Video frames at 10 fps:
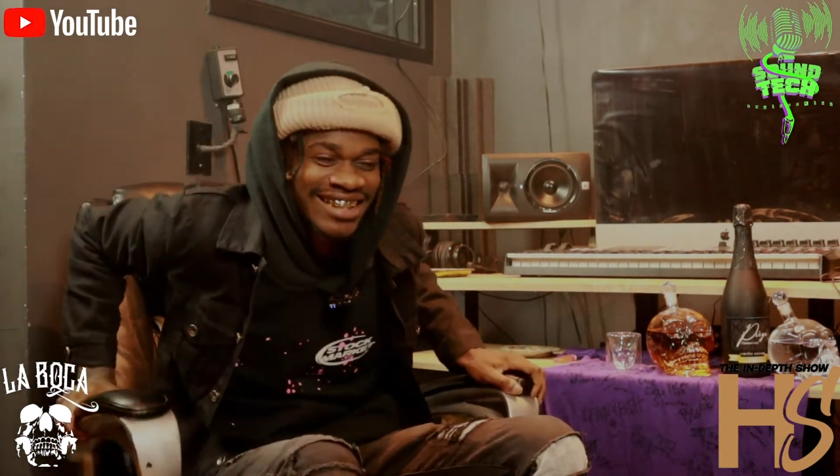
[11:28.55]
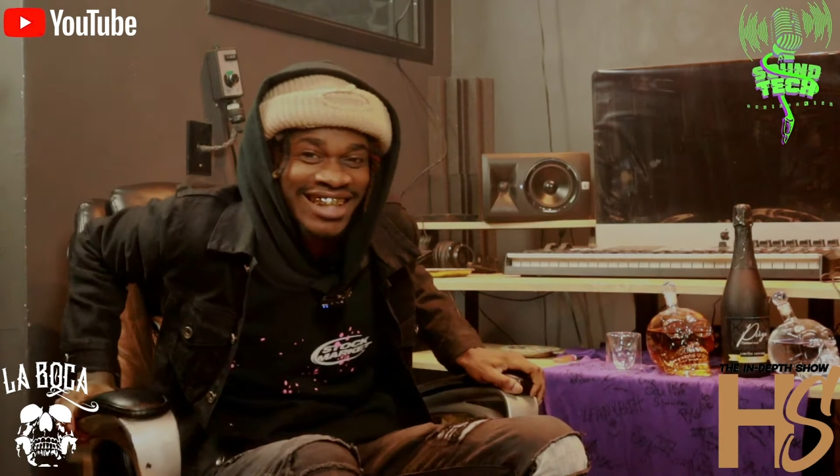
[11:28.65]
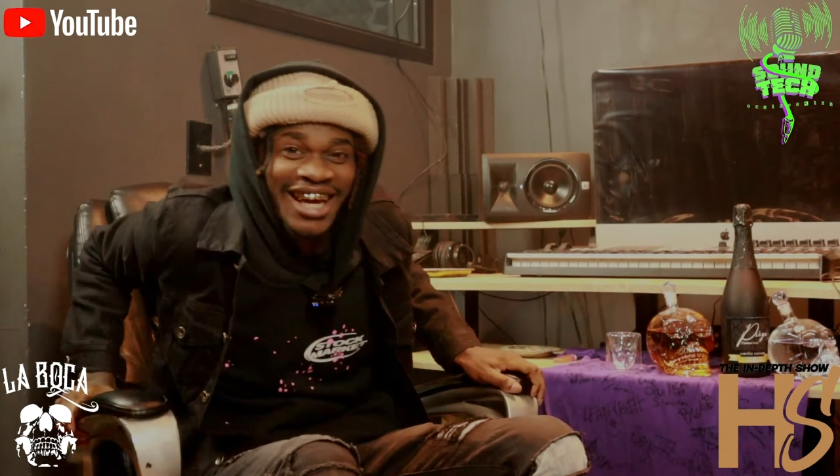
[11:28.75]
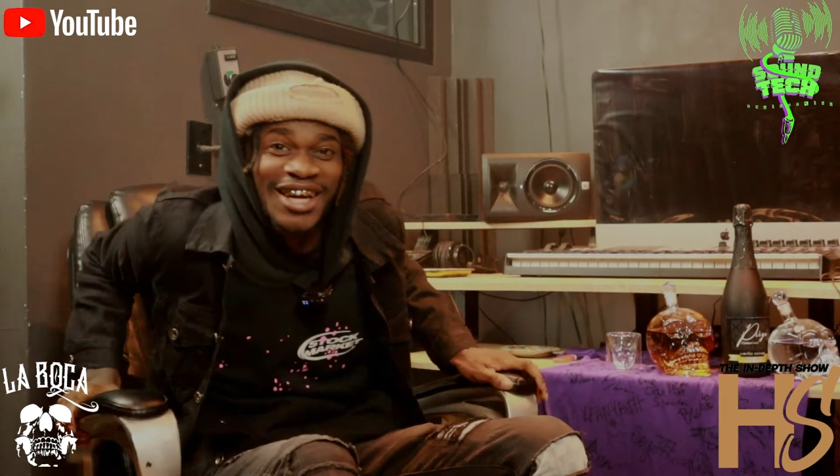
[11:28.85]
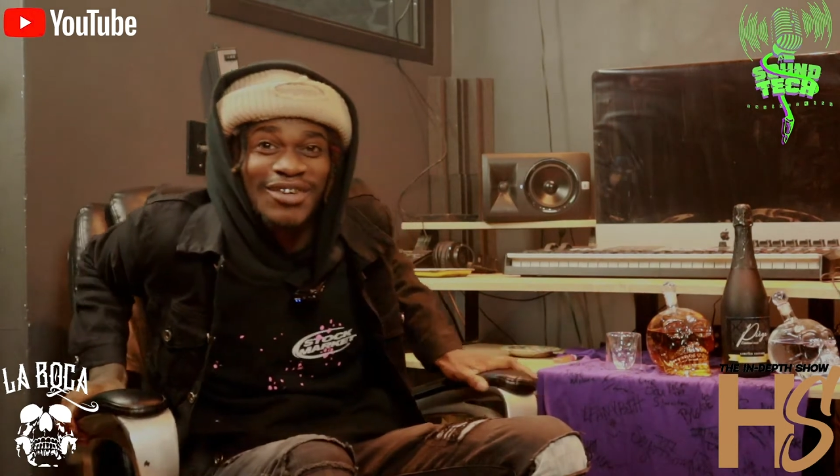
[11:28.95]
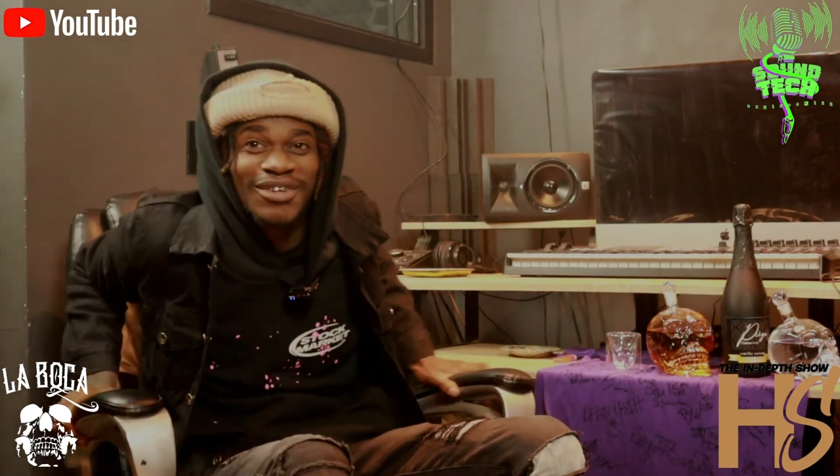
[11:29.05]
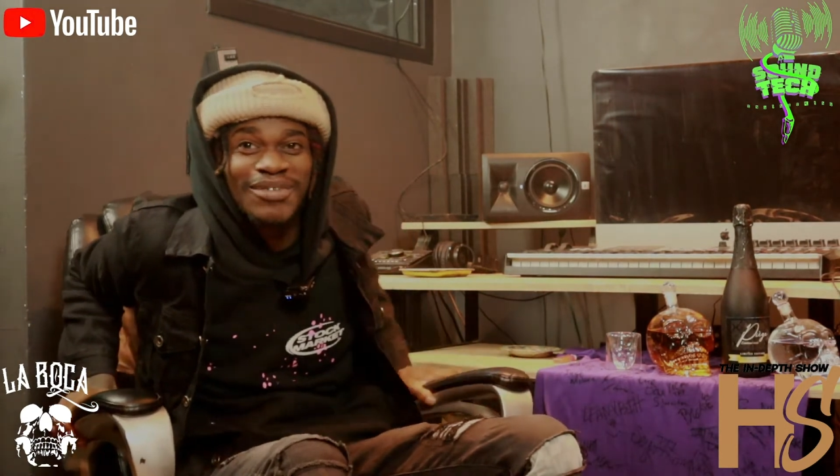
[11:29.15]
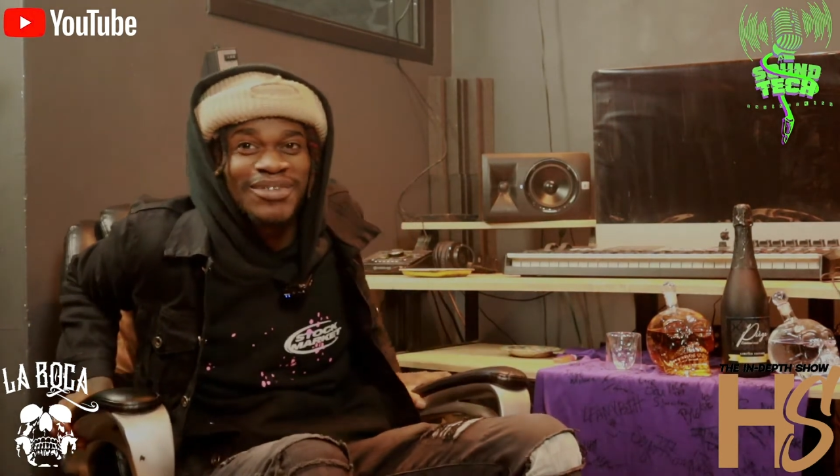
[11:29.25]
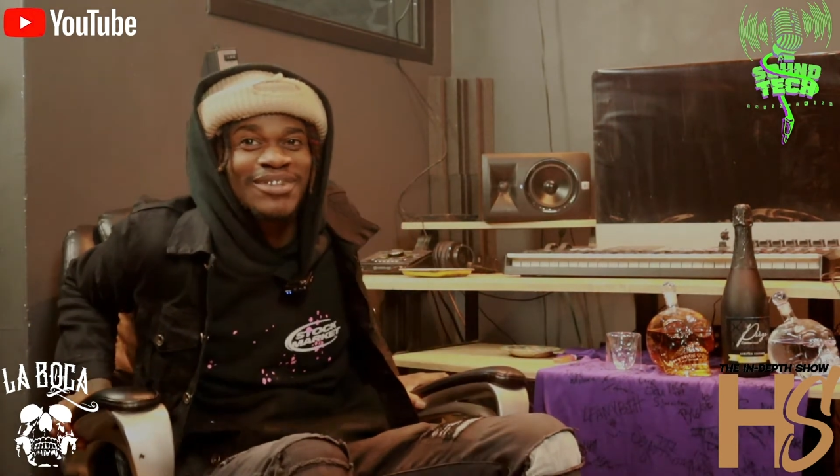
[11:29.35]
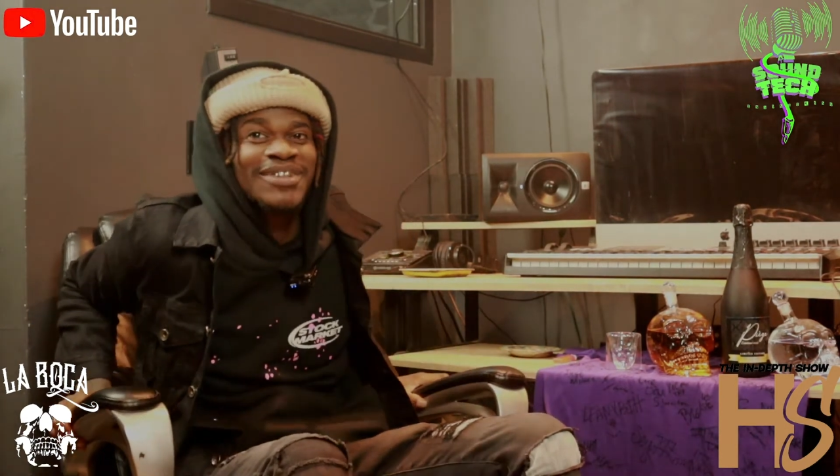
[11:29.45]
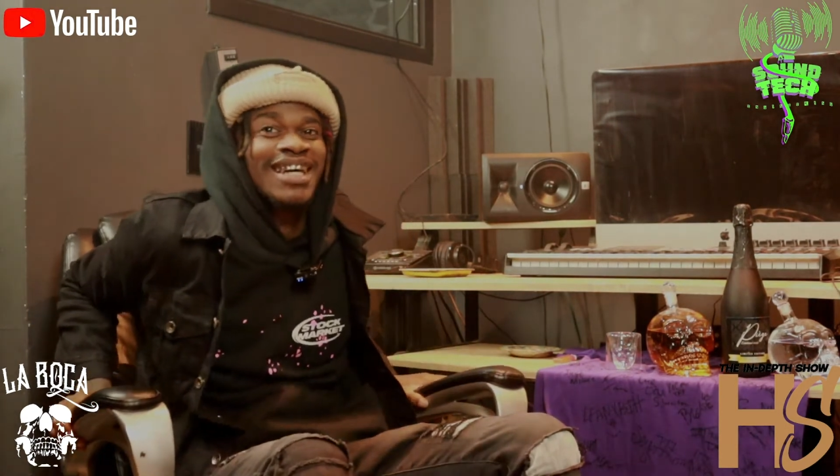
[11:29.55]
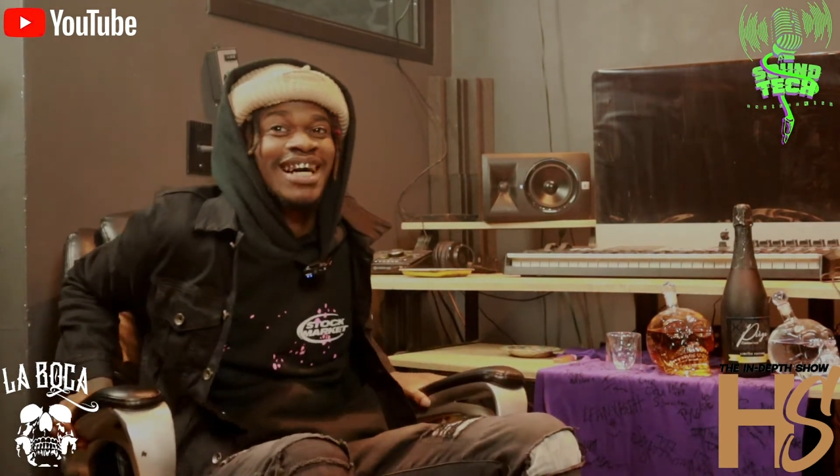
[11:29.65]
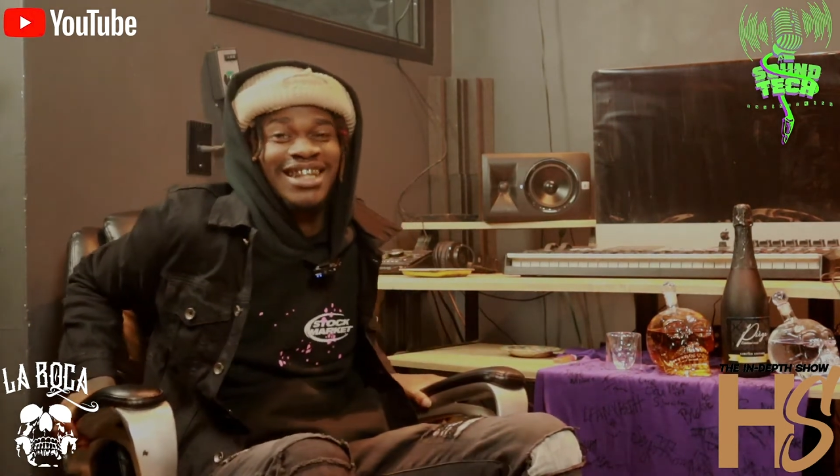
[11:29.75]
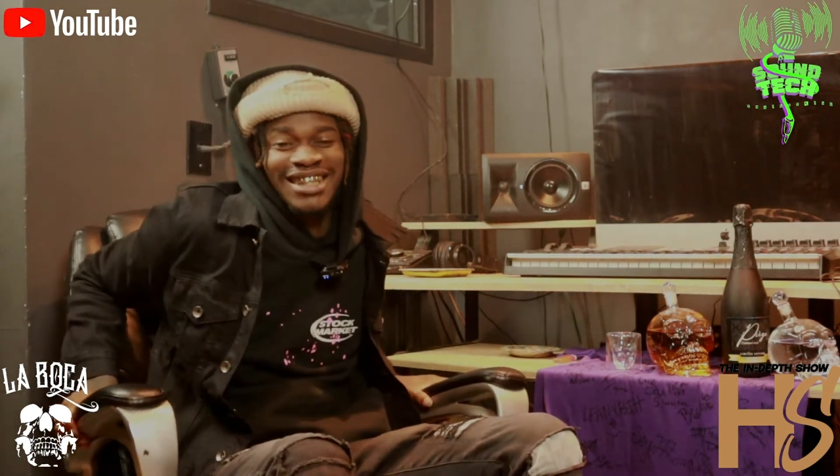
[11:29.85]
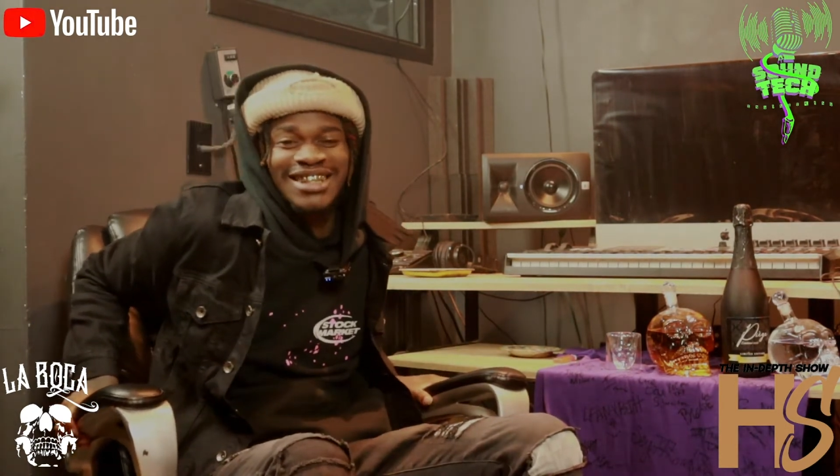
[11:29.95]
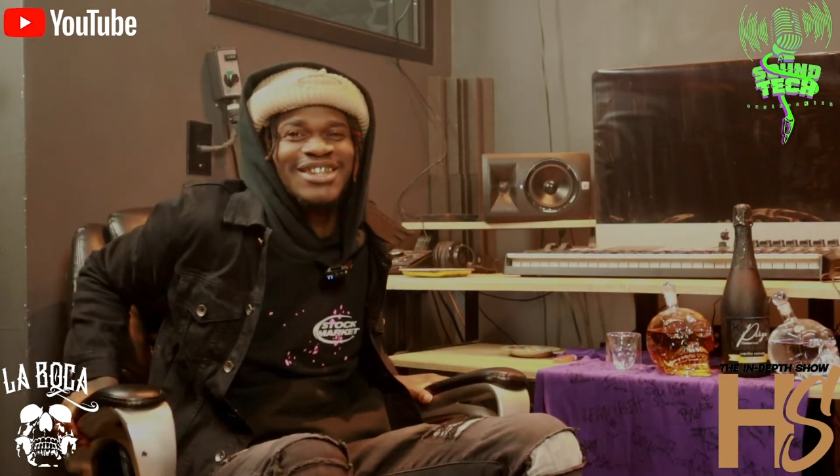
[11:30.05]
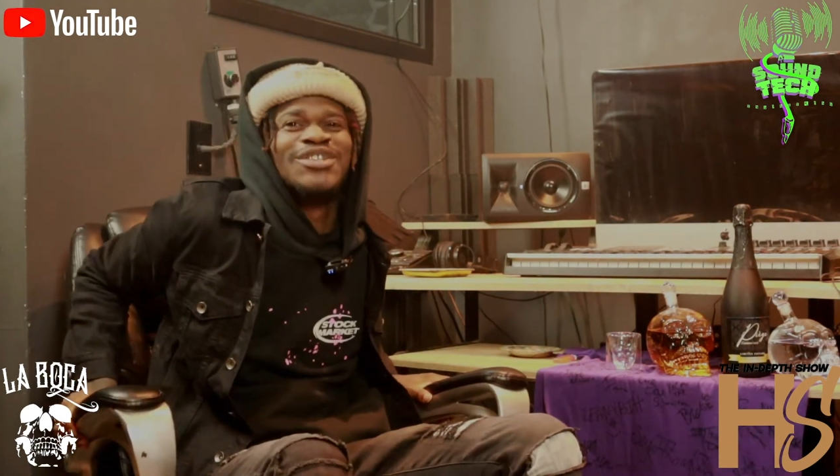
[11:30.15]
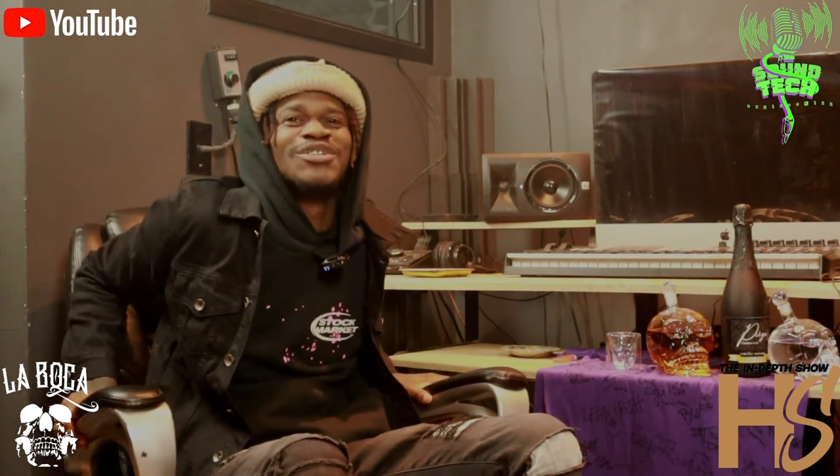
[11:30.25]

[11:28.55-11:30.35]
Damn, one point. I, I just,